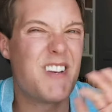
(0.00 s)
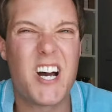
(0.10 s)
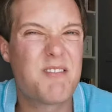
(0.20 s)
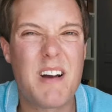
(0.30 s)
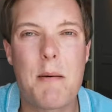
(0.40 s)

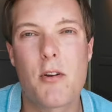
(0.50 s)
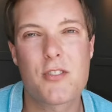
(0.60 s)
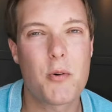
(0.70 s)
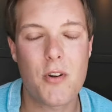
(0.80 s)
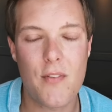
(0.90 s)
No, I'm
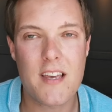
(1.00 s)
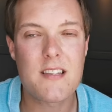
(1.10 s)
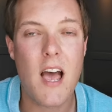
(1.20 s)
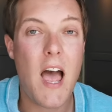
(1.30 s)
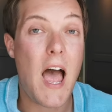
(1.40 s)
not sold on
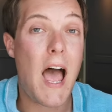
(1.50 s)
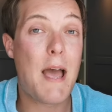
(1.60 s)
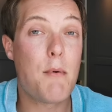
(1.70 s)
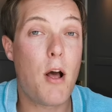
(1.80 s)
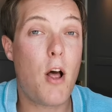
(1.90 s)
this.
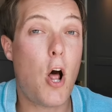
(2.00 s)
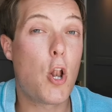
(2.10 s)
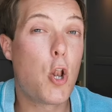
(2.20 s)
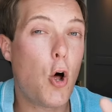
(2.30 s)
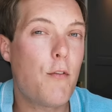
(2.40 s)

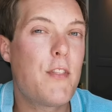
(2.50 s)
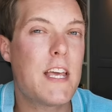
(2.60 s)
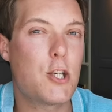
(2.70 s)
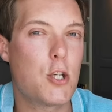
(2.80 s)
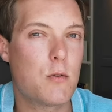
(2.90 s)
A lot of
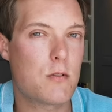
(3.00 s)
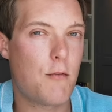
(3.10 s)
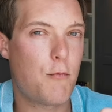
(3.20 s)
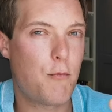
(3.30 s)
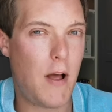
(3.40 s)
the
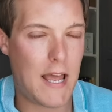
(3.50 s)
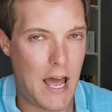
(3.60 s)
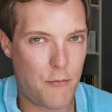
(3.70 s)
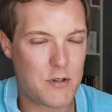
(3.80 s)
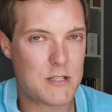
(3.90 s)
issues I
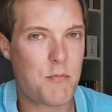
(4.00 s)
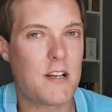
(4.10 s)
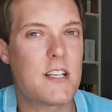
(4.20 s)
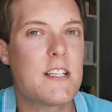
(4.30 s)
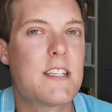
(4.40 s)
have with this
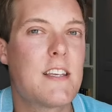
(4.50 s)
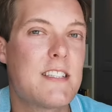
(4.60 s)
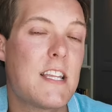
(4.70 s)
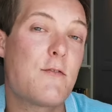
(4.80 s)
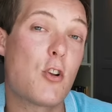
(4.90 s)
brand is they
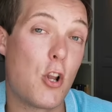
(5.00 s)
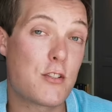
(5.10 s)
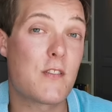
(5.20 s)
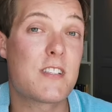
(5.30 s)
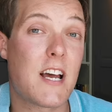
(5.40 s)
say they've done
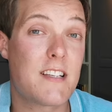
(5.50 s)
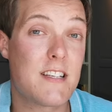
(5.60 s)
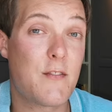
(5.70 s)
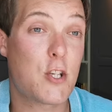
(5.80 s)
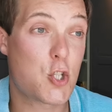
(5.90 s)
lots of
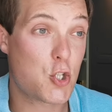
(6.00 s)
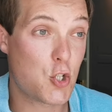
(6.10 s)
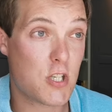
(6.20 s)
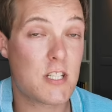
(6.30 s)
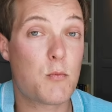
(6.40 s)
scientific
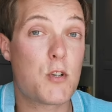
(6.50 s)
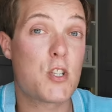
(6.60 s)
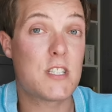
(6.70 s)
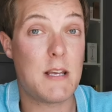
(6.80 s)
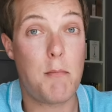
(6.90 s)
studies
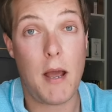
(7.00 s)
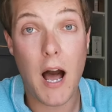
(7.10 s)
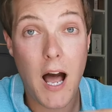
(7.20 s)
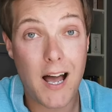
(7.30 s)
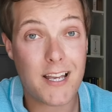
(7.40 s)
which sit
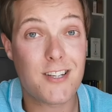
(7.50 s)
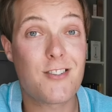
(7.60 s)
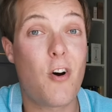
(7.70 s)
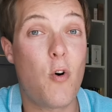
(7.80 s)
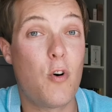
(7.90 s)

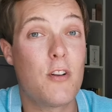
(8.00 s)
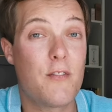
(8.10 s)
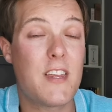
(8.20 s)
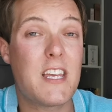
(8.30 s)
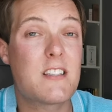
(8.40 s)
behind
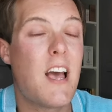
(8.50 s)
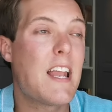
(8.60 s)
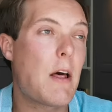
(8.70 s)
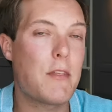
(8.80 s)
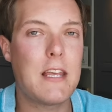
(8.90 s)
all of these.
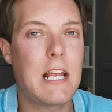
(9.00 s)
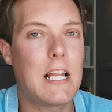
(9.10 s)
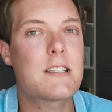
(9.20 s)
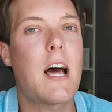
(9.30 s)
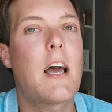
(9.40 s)
Now, the
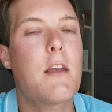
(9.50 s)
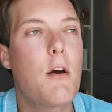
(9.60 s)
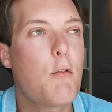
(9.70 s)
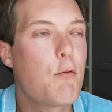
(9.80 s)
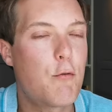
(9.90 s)
Inkey List,
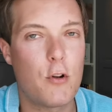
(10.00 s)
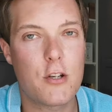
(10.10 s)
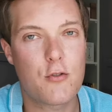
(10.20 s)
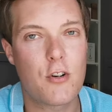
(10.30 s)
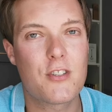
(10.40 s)
I
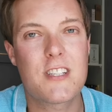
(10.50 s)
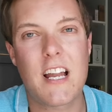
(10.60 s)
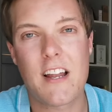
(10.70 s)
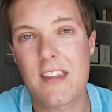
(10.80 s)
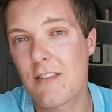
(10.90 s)
fully
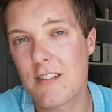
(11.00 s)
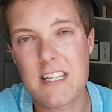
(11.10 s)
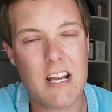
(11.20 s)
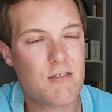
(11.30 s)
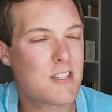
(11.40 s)
trust, and I think their
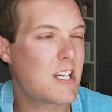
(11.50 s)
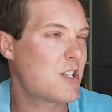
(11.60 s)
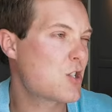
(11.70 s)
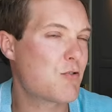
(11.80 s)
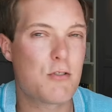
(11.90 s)

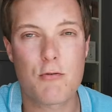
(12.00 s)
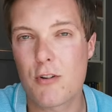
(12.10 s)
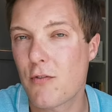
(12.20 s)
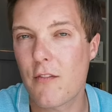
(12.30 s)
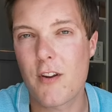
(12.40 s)
integrity is through the
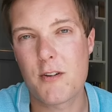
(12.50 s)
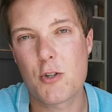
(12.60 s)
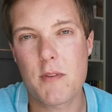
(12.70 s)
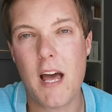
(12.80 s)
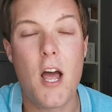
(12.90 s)
roof. I've no
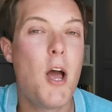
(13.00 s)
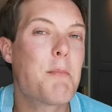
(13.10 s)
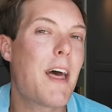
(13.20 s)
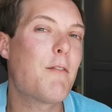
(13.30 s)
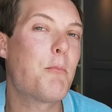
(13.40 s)
issue with that.
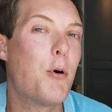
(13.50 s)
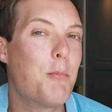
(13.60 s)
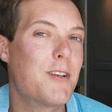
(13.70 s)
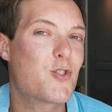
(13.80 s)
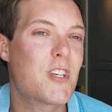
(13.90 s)
But they haven't
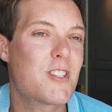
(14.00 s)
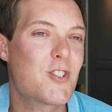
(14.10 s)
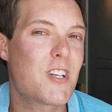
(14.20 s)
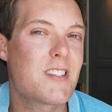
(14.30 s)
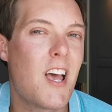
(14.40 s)
published
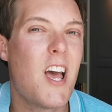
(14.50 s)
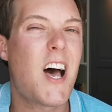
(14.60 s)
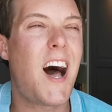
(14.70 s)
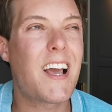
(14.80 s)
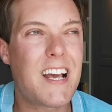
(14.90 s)
these studies.
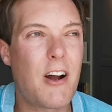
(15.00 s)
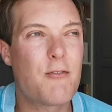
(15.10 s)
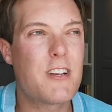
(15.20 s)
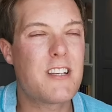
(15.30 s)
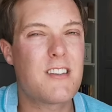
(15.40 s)
I
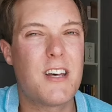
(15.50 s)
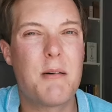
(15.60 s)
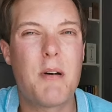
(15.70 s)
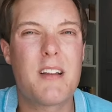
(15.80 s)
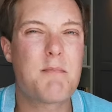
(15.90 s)
can't read
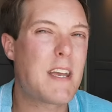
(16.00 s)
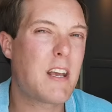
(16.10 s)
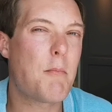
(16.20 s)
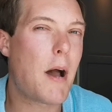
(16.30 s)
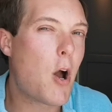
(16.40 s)
them and
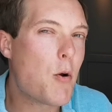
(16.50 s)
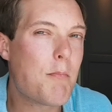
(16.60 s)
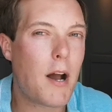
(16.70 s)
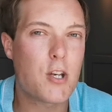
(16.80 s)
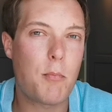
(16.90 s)
make my
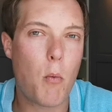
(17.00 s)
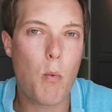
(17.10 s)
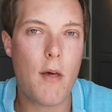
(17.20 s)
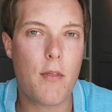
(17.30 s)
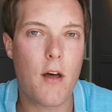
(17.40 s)
own mind up
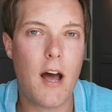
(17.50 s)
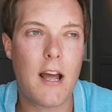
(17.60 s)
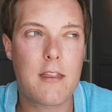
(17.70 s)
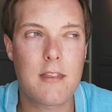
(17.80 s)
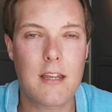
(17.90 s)
on whether
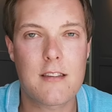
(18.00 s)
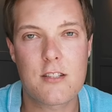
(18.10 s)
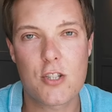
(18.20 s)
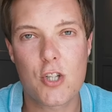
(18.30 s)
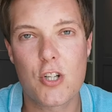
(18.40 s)
I think
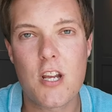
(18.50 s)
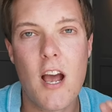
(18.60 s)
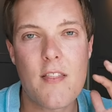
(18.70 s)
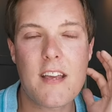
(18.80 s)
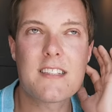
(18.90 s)
this is
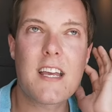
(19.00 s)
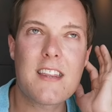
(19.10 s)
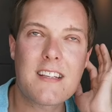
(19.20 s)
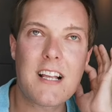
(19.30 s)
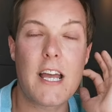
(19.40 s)
good. They
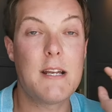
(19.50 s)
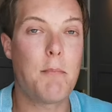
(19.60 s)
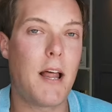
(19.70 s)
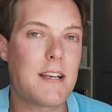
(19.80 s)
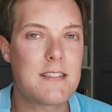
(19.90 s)
say things like,
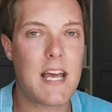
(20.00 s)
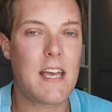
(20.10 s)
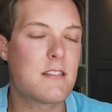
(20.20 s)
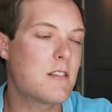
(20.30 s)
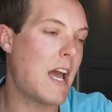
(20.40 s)
in a blind
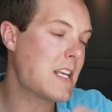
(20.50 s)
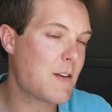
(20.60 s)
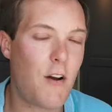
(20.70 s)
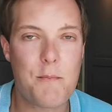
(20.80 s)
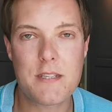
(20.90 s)
test,
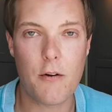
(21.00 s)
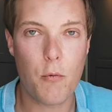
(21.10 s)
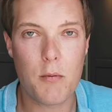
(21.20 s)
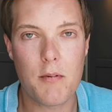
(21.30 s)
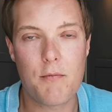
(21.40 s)

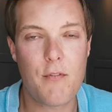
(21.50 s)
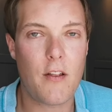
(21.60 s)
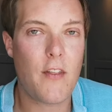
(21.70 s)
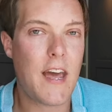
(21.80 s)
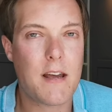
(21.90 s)
85% of women
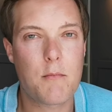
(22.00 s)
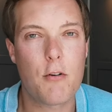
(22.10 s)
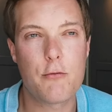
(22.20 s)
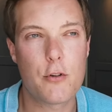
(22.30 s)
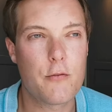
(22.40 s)
felt that they had
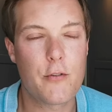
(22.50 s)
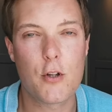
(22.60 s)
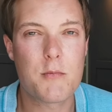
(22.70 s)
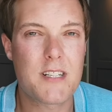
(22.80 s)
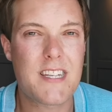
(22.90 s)
more
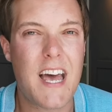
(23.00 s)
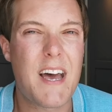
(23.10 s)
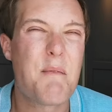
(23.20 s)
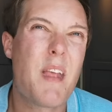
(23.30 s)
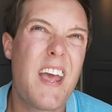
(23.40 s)
voluminous
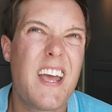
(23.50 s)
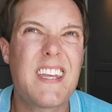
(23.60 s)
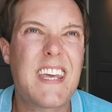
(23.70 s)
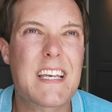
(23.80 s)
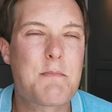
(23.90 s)
hair.
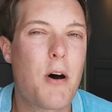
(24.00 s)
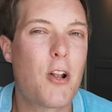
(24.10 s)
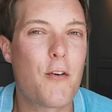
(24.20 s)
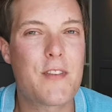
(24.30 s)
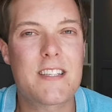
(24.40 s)
Yes,
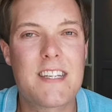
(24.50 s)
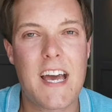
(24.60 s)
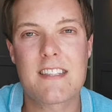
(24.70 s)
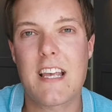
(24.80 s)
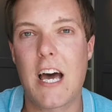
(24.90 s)
but a lot of these
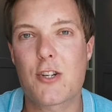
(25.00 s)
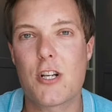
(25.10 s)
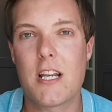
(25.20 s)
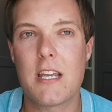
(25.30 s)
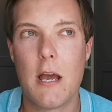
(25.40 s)
tests
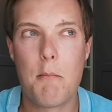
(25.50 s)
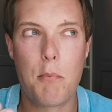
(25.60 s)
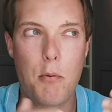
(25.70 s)
actually